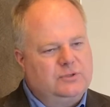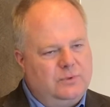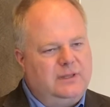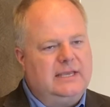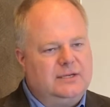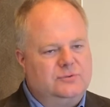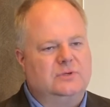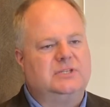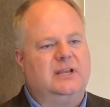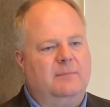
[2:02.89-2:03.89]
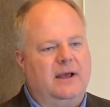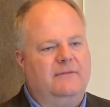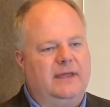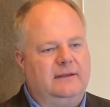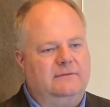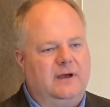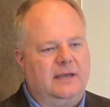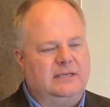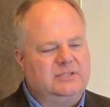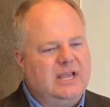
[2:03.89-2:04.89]
really interesting about that
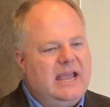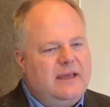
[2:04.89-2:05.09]
advice,